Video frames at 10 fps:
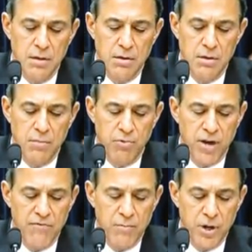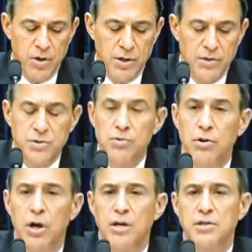the brave Americans who
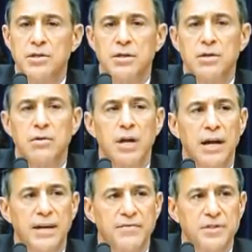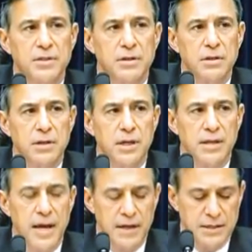lost their lives in
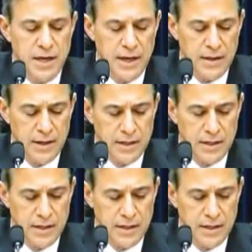that attack that